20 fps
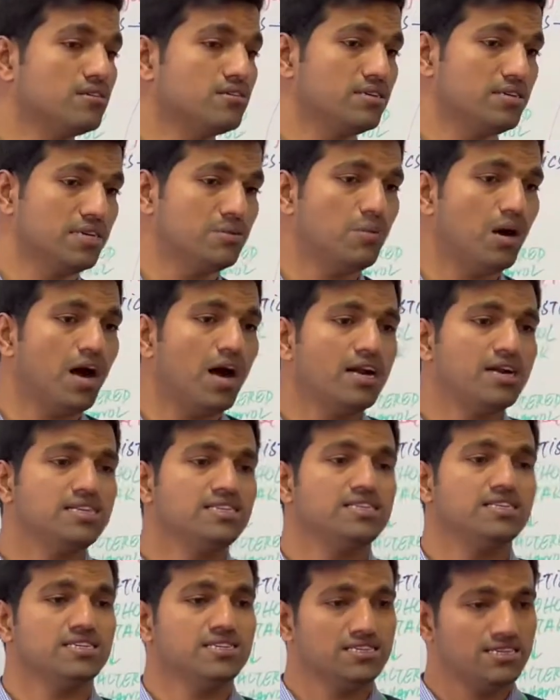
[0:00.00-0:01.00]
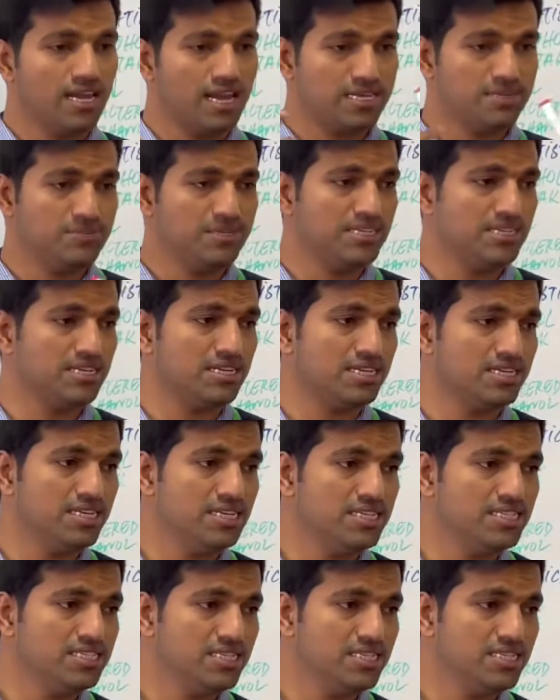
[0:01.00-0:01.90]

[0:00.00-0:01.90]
Demand has been increased.